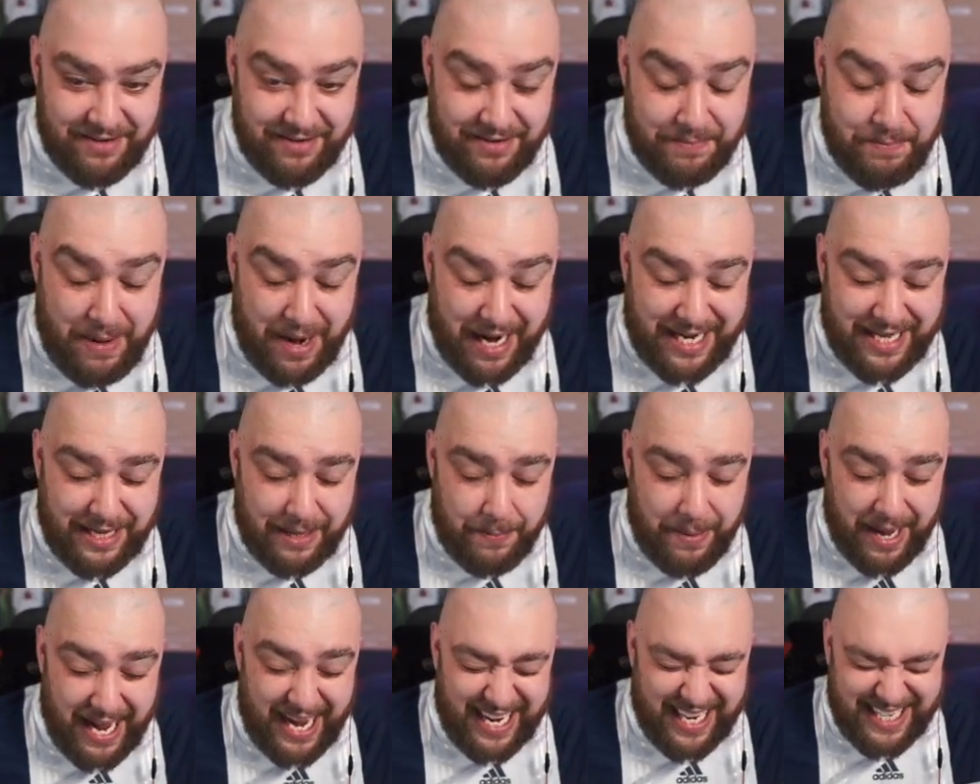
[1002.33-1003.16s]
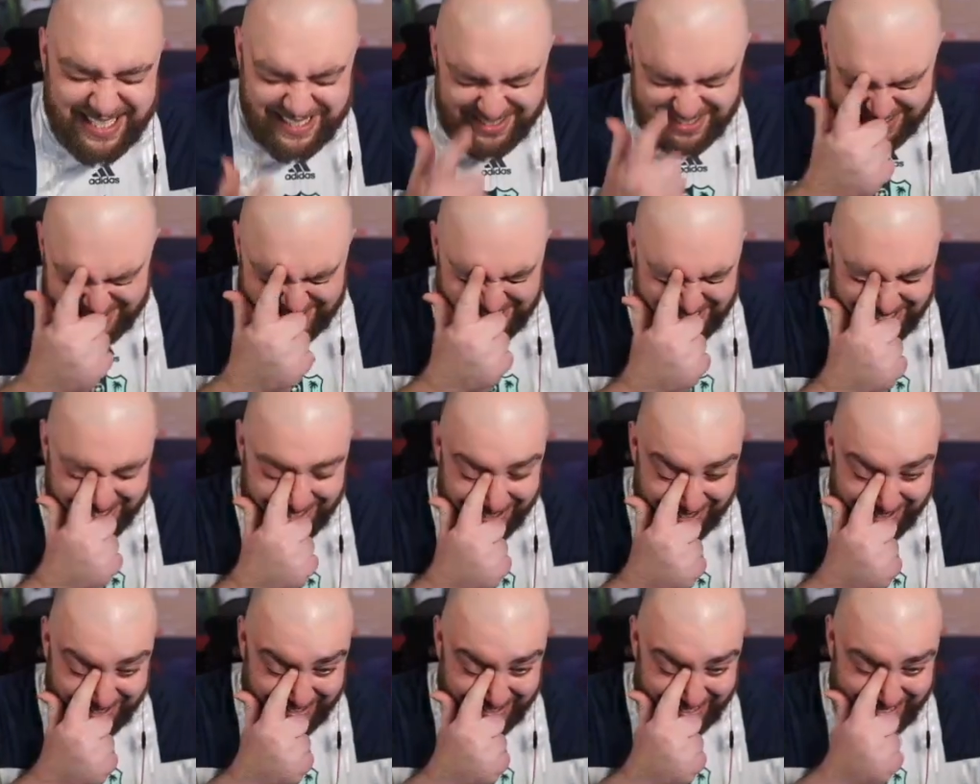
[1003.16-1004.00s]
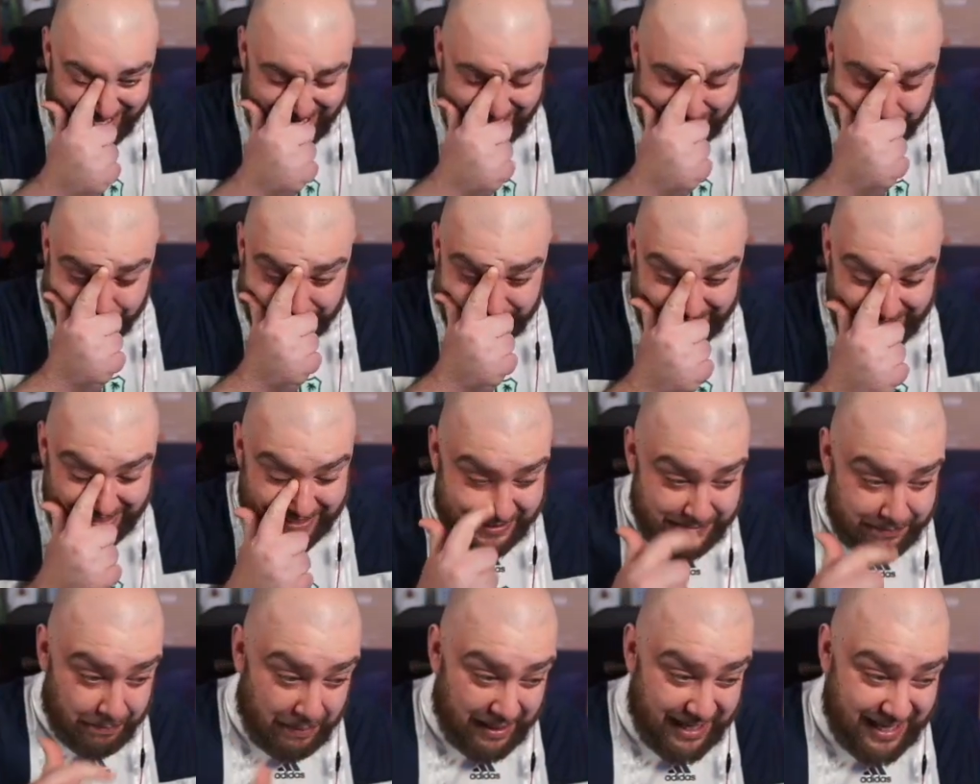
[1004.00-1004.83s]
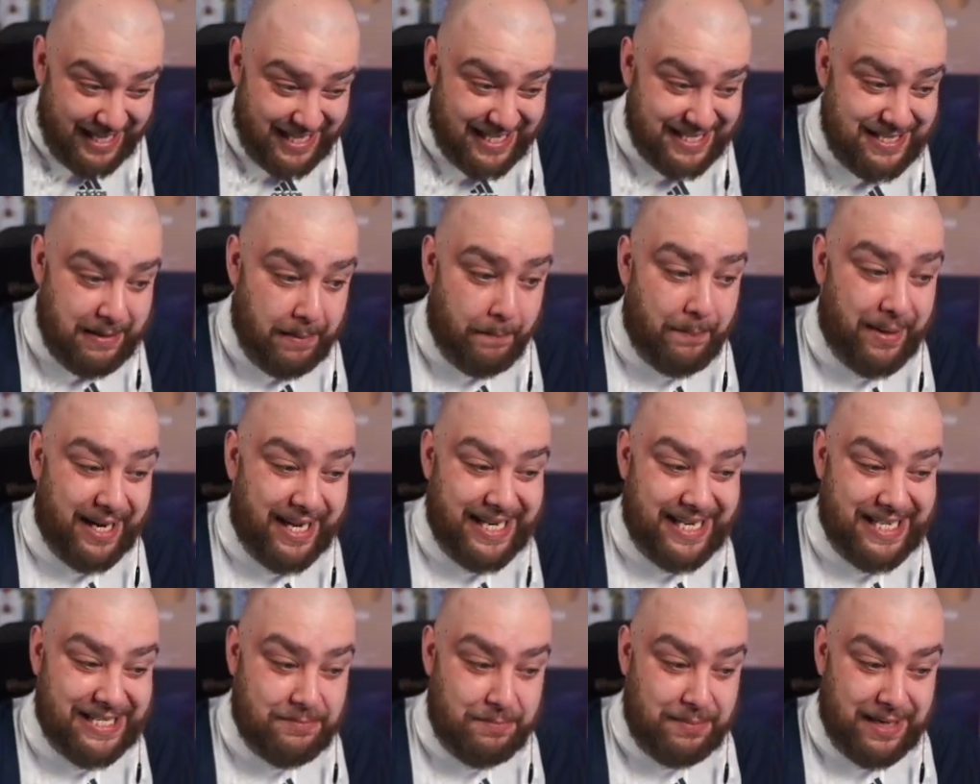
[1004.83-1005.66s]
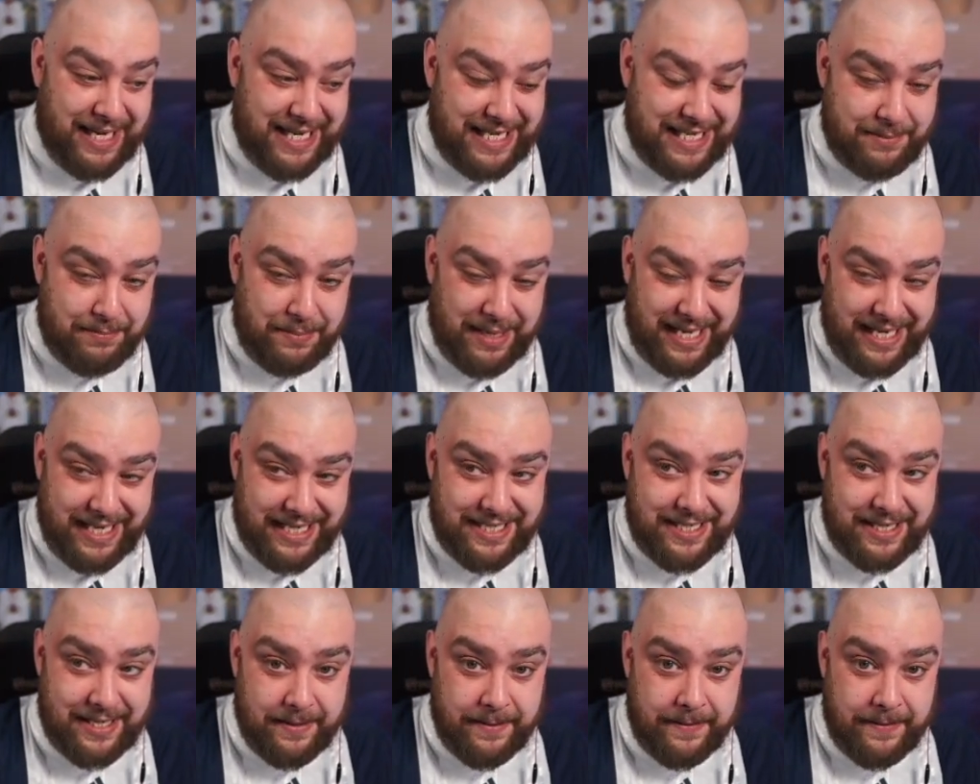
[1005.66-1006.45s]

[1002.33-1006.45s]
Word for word: Back of the pack. Ah, oh, EA, please, please, please, please, please.